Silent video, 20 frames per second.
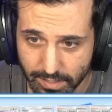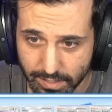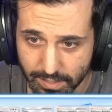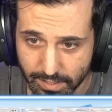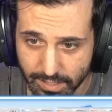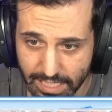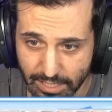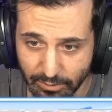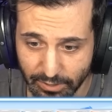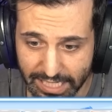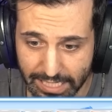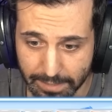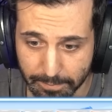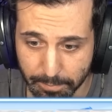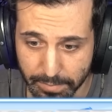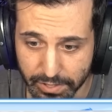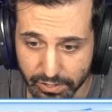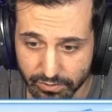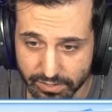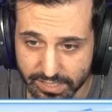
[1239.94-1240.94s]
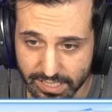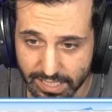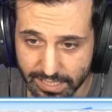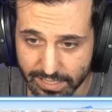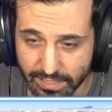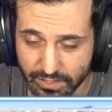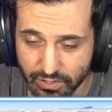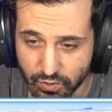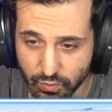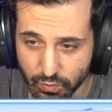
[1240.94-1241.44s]
we got a
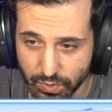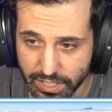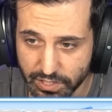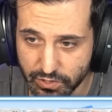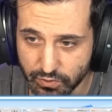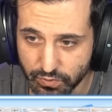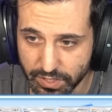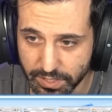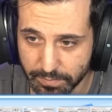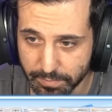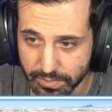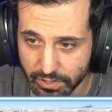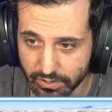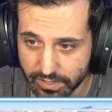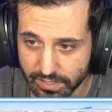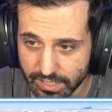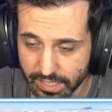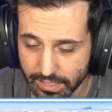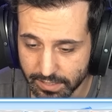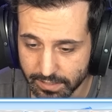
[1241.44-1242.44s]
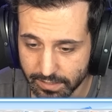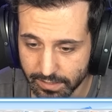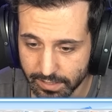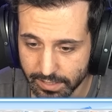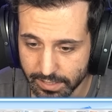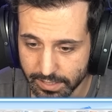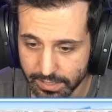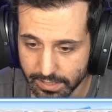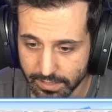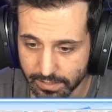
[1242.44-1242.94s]
Miltank, a sweet, sweet Miltank
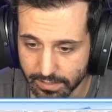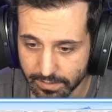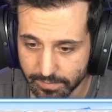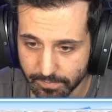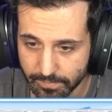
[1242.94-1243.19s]
lead.